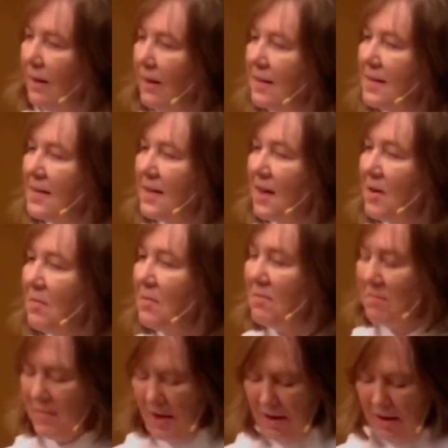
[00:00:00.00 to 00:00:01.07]

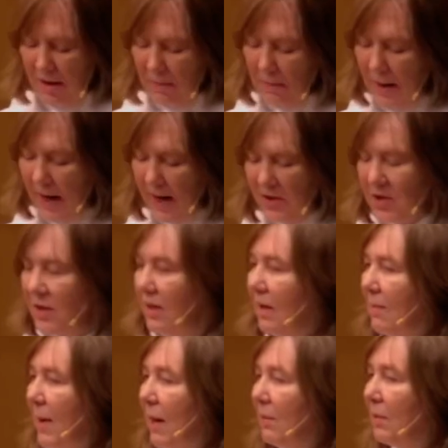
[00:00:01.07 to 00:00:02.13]
Some are passionate
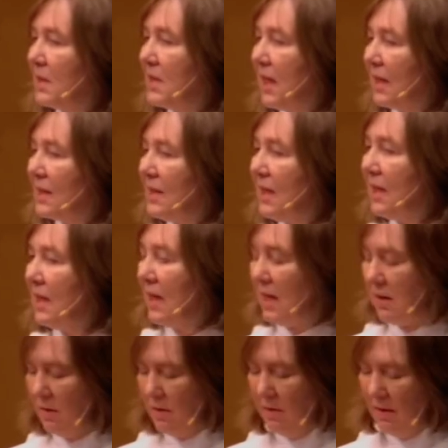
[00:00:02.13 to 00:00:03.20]
about protecting the
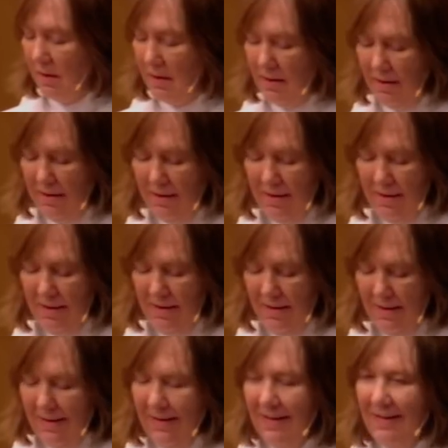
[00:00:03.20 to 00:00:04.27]
earth,
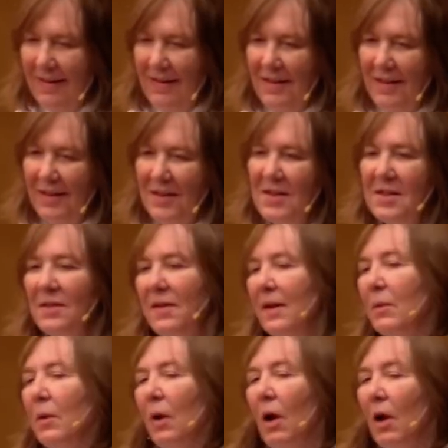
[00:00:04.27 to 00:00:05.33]
so
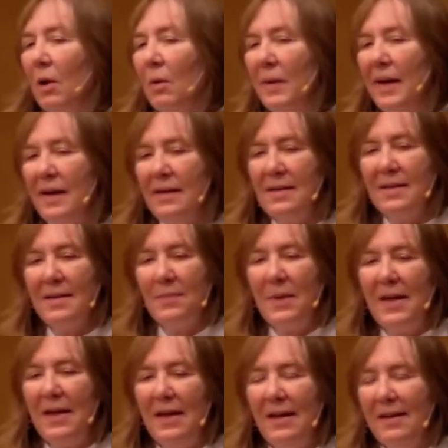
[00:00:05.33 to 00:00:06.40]
there will always
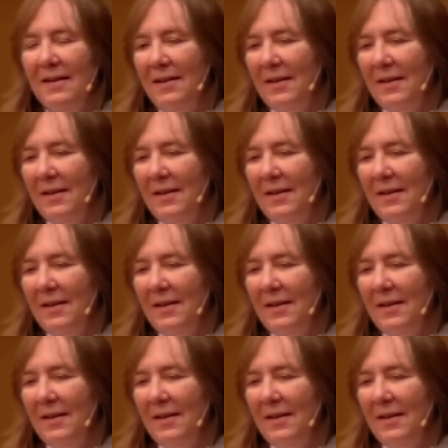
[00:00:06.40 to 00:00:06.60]
be